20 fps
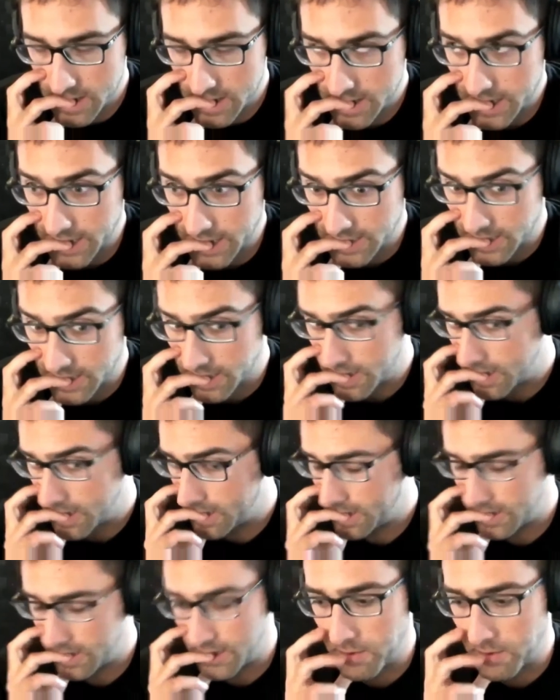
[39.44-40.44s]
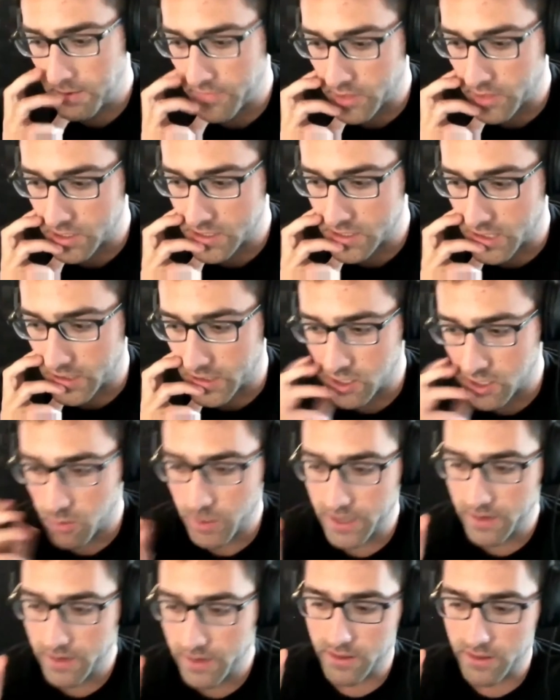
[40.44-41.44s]
yeah so let me first start so
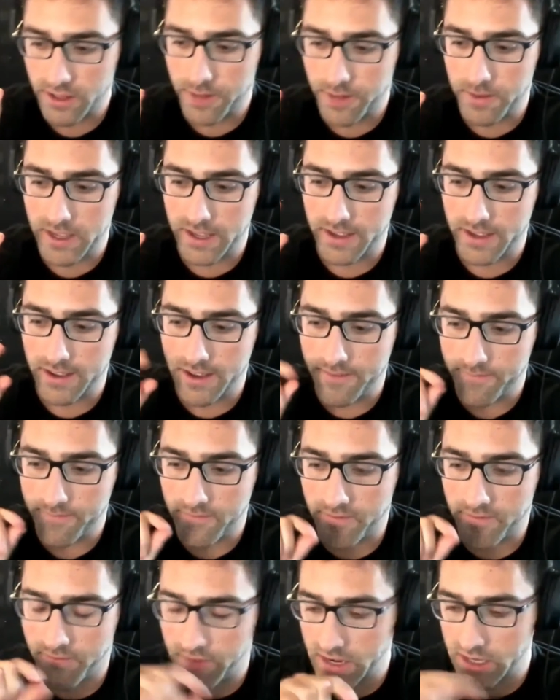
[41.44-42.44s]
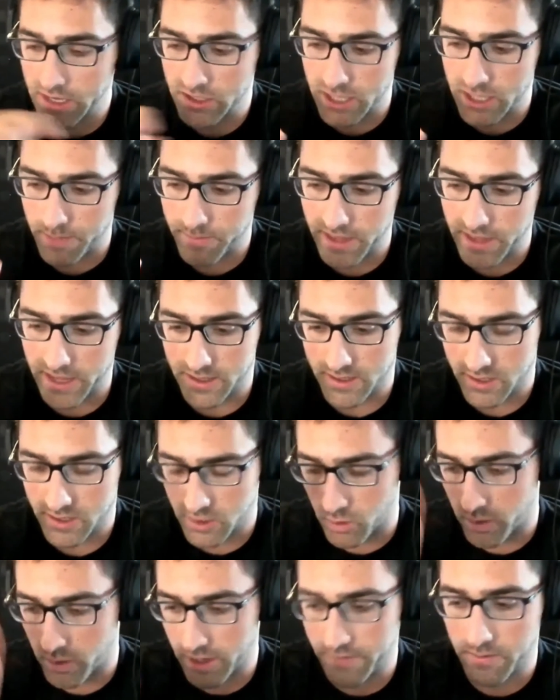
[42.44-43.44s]
we let me finish up that
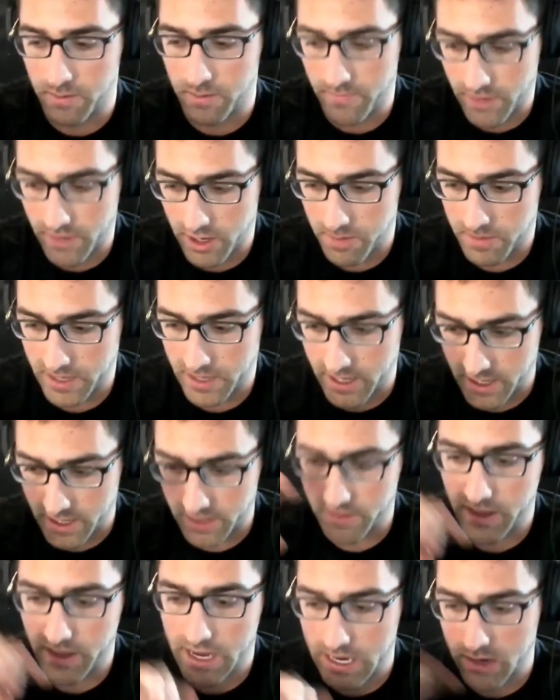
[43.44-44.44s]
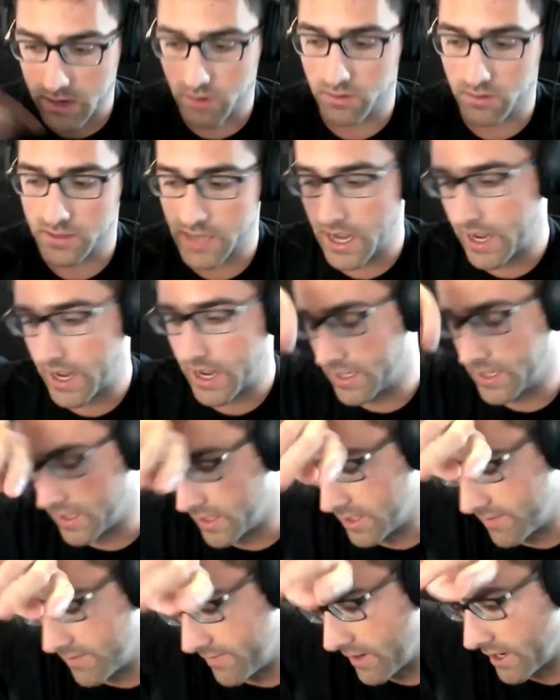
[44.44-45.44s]
story from the very beginning then it'll tie into
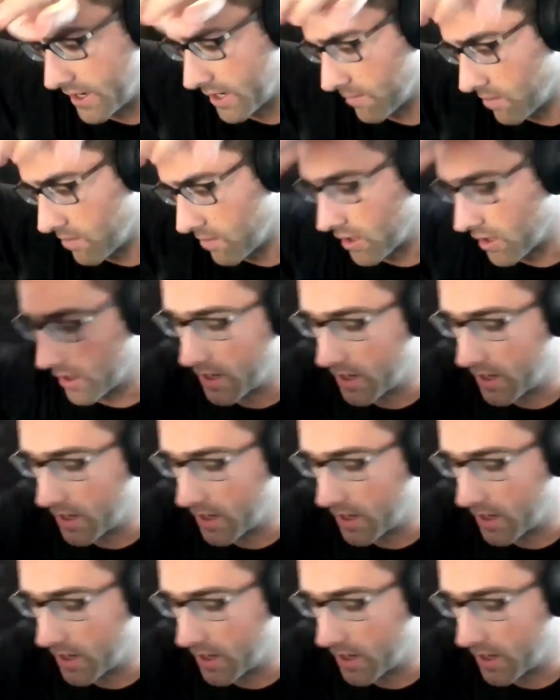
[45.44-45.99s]
this funding part